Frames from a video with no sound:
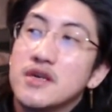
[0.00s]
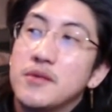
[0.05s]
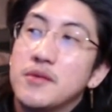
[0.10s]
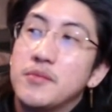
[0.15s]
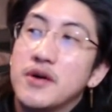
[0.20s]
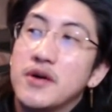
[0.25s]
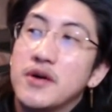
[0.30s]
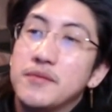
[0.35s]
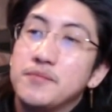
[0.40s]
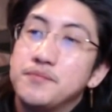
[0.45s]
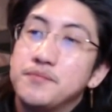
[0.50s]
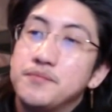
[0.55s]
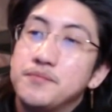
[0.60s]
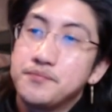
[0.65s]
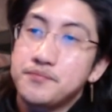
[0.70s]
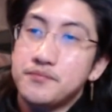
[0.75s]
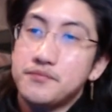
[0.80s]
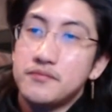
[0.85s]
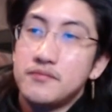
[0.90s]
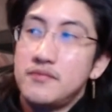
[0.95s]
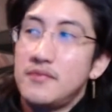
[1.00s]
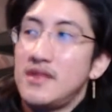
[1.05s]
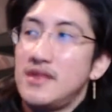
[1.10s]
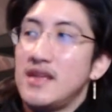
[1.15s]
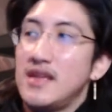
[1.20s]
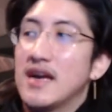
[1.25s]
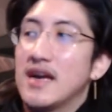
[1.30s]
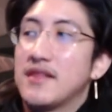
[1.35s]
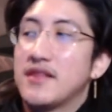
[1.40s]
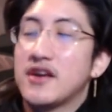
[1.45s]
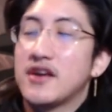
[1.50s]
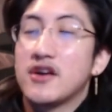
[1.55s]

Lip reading: But I think